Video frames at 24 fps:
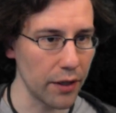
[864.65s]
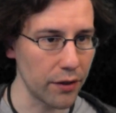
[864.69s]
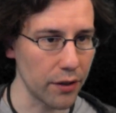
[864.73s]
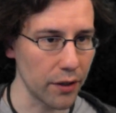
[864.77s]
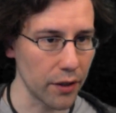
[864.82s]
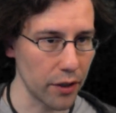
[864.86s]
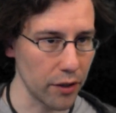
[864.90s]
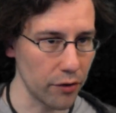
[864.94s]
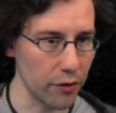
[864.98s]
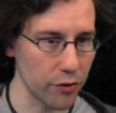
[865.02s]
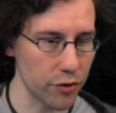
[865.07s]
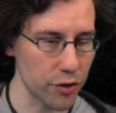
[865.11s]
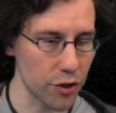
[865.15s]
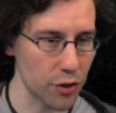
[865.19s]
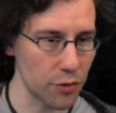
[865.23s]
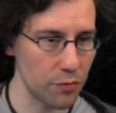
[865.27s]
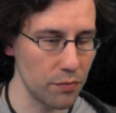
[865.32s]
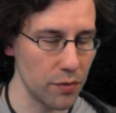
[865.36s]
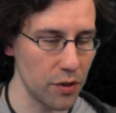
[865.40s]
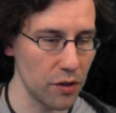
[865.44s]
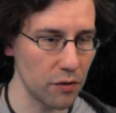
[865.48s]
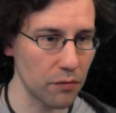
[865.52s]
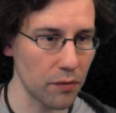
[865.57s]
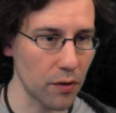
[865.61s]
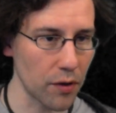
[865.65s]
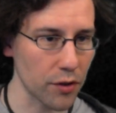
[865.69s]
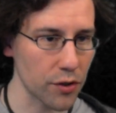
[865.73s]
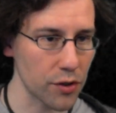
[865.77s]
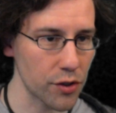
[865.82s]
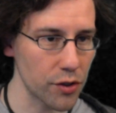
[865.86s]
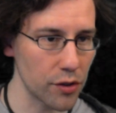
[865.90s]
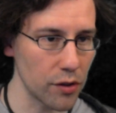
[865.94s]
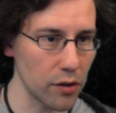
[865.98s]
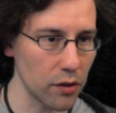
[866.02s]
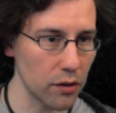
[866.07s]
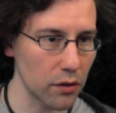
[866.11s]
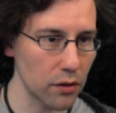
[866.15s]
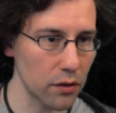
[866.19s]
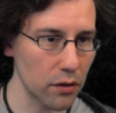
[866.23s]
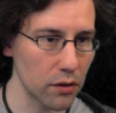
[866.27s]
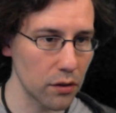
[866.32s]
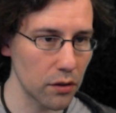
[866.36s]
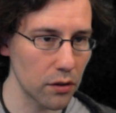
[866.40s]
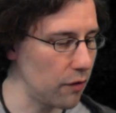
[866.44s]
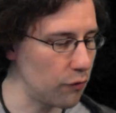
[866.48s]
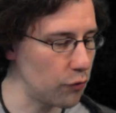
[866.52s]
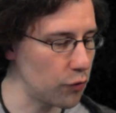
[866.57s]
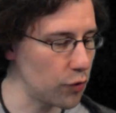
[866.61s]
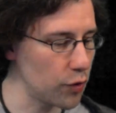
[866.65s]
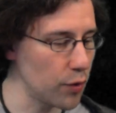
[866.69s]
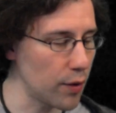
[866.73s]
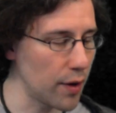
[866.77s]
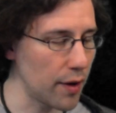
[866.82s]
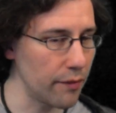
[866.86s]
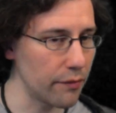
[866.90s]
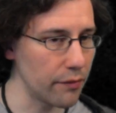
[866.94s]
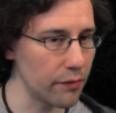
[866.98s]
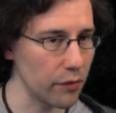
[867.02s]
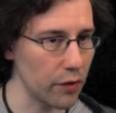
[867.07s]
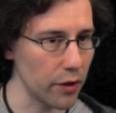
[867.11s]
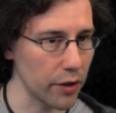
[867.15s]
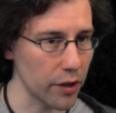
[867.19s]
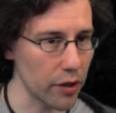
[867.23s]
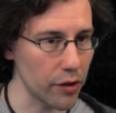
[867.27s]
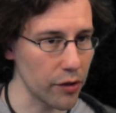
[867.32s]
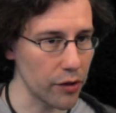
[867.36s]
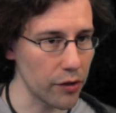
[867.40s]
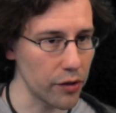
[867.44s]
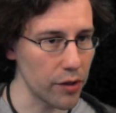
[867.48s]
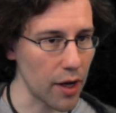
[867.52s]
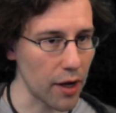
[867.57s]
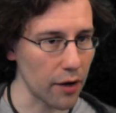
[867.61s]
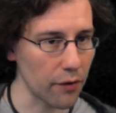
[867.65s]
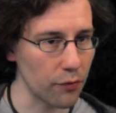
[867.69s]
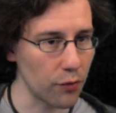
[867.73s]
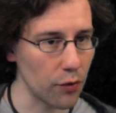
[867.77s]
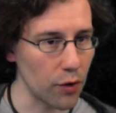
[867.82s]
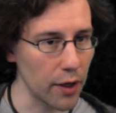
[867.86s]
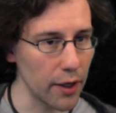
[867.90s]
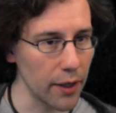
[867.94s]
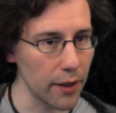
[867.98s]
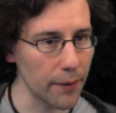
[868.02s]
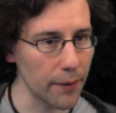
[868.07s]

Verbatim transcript: I think it'll just be functional if you have like a good deck for